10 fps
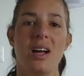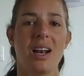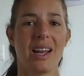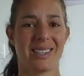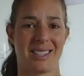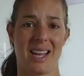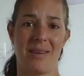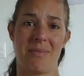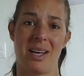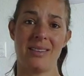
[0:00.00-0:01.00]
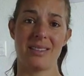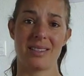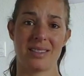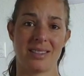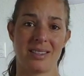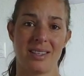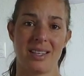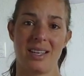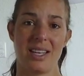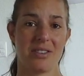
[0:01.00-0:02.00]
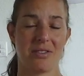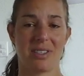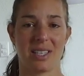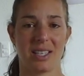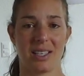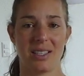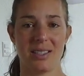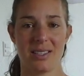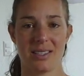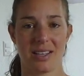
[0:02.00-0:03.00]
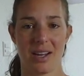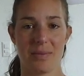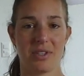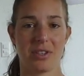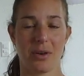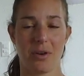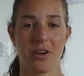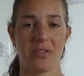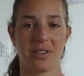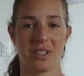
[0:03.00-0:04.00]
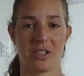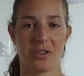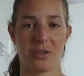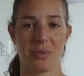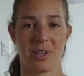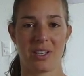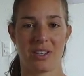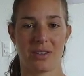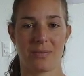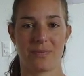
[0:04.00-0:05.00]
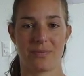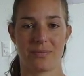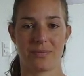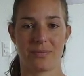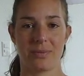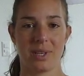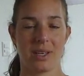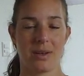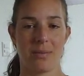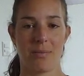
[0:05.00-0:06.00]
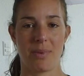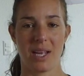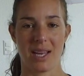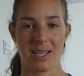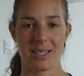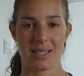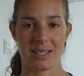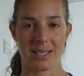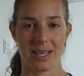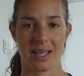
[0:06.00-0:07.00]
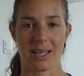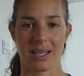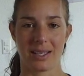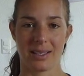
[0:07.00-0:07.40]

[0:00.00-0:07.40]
like 10 months. It's ridiculous. I'm so over this European BS that their